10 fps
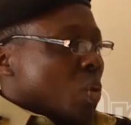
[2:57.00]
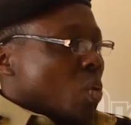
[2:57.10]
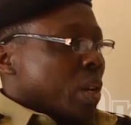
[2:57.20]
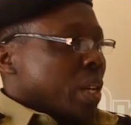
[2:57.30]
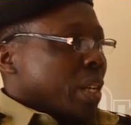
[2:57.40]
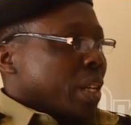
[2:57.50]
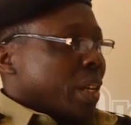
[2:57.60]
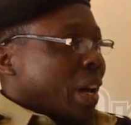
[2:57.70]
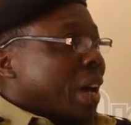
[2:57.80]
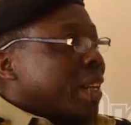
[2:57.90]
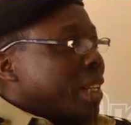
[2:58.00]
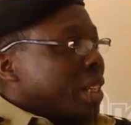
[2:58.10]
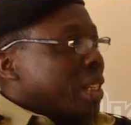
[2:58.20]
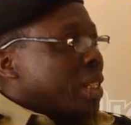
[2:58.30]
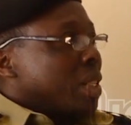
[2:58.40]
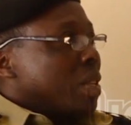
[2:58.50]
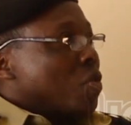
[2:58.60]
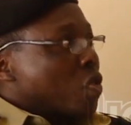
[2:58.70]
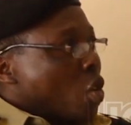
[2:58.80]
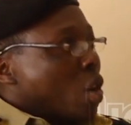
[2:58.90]
We added
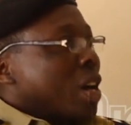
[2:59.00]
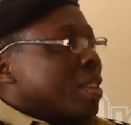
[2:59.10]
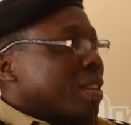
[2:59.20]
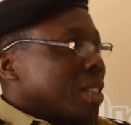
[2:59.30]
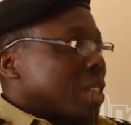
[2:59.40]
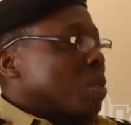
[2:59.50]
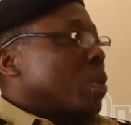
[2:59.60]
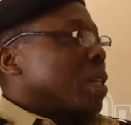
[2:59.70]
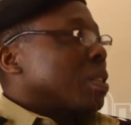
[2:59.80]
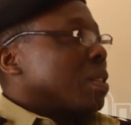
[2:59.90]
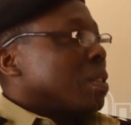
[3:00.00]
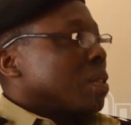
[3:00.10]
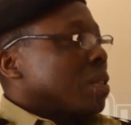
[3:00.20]
four other suspects,